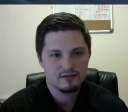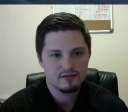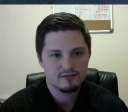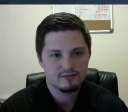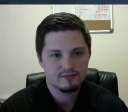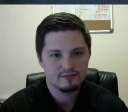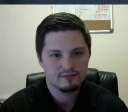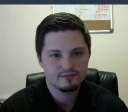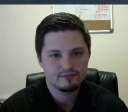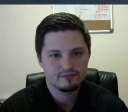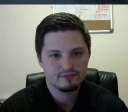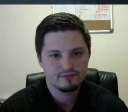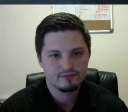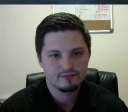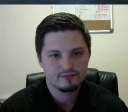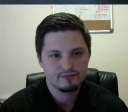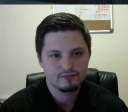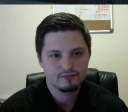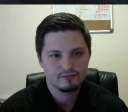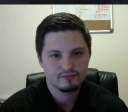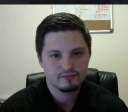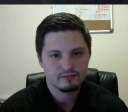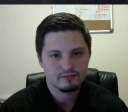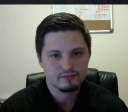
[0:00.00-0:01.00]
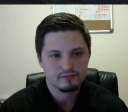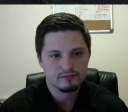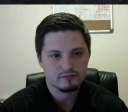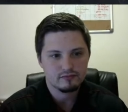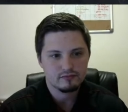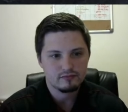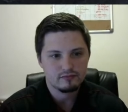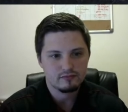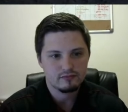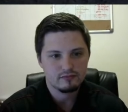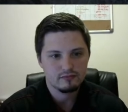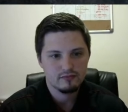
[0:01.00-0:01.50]

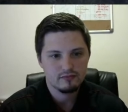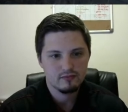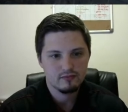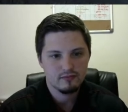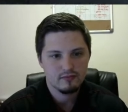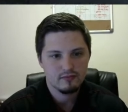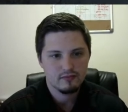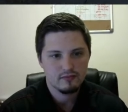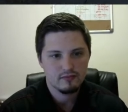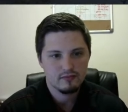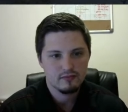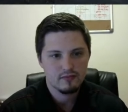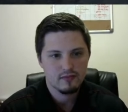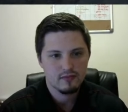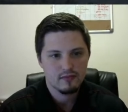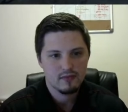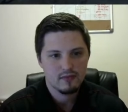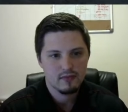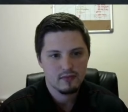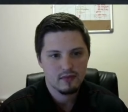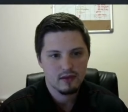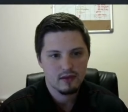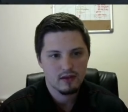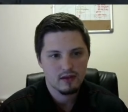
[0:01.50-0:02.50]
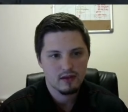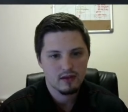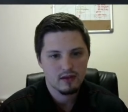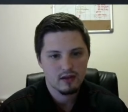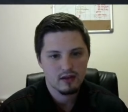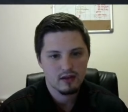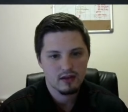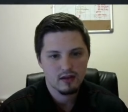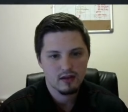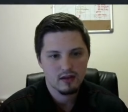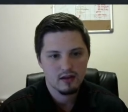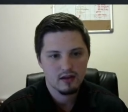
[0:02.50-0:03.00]

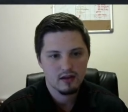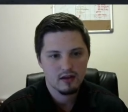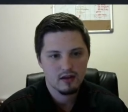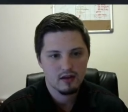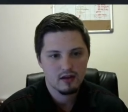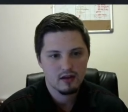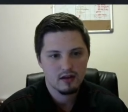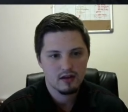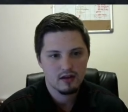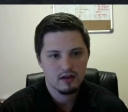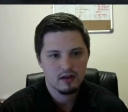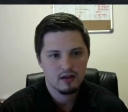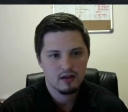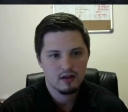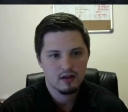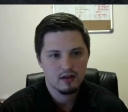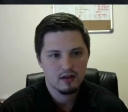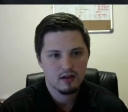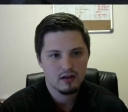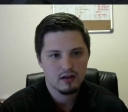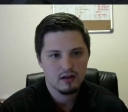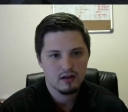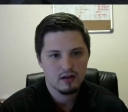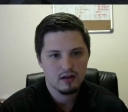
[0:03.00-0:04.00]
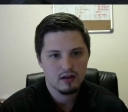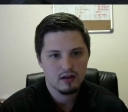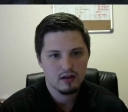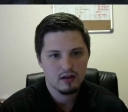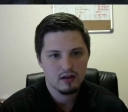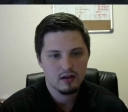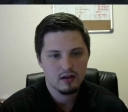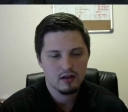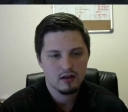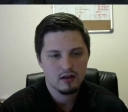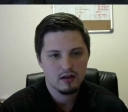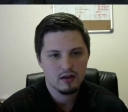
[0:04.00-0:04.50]

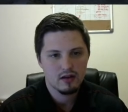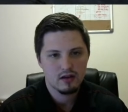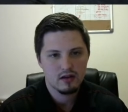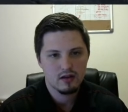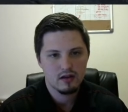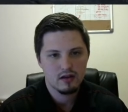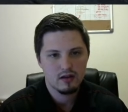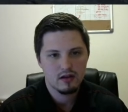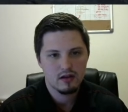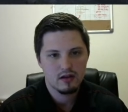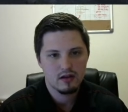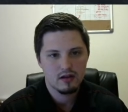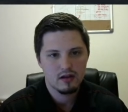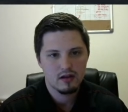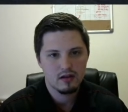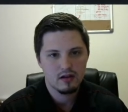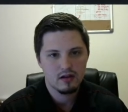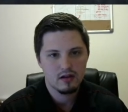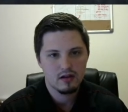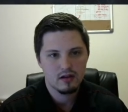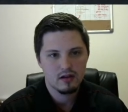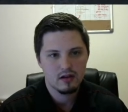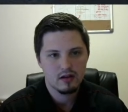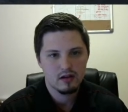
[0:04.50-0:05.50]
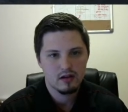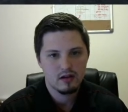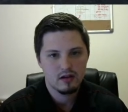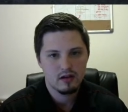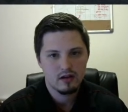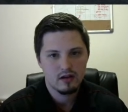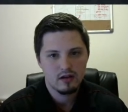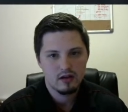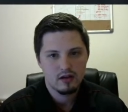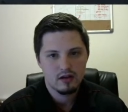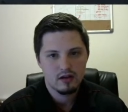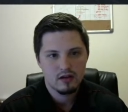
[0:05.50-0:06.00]

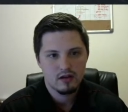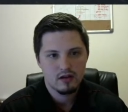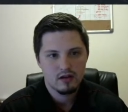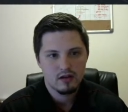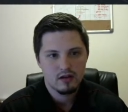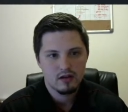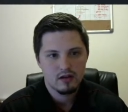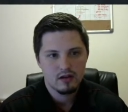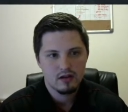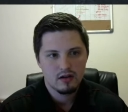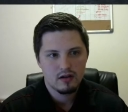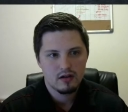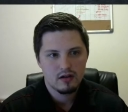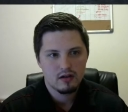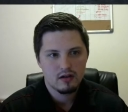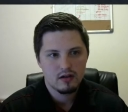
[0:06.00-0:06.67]
Nobody speaks.